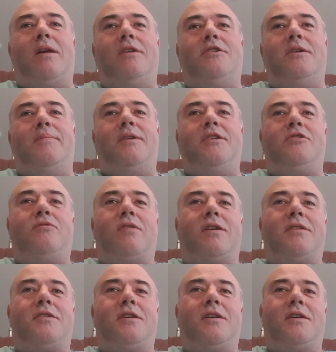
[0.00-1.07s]

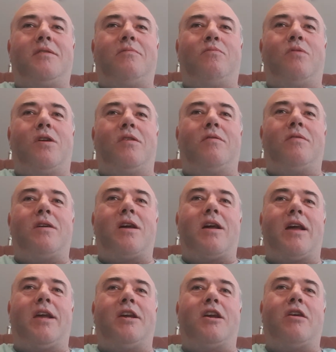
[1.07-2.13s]
instructor will
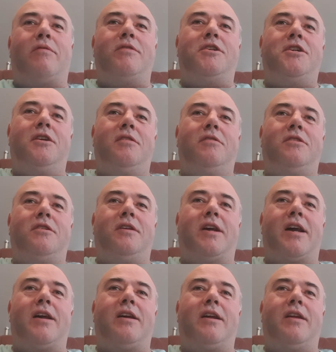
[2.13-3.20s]
encourage you to
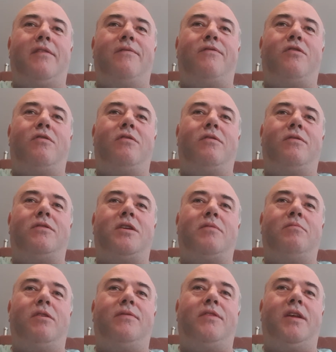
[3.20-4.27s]
get involved
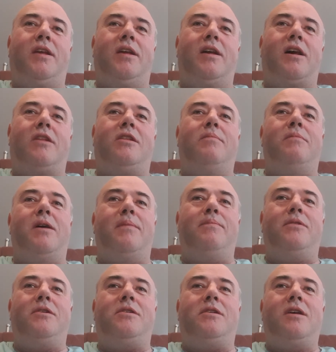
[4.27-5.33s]
with the other
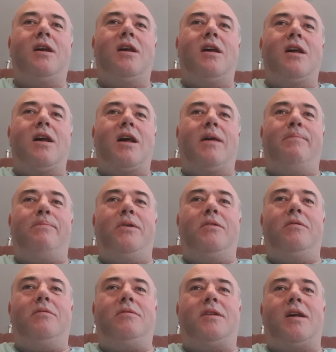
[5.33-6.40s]
members and
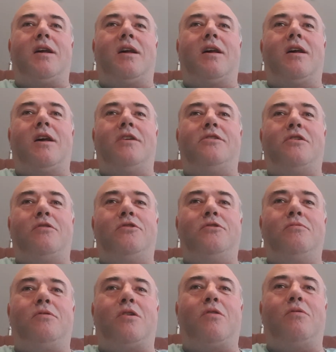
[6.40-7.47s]
build a
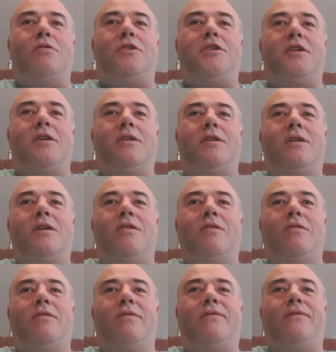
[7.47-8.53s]
social culture
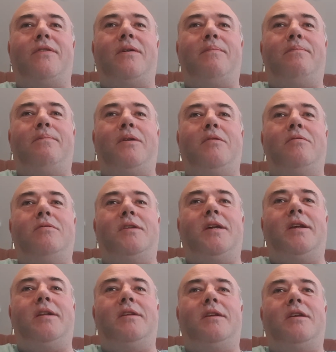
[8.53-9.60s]
of
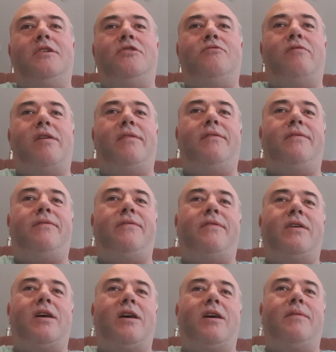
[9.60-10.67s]
building strength,
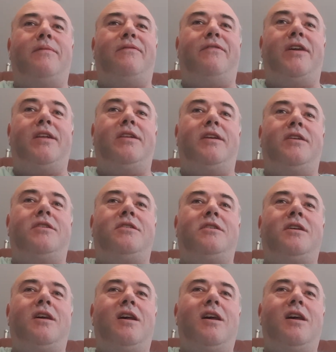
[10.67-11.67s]
fitness.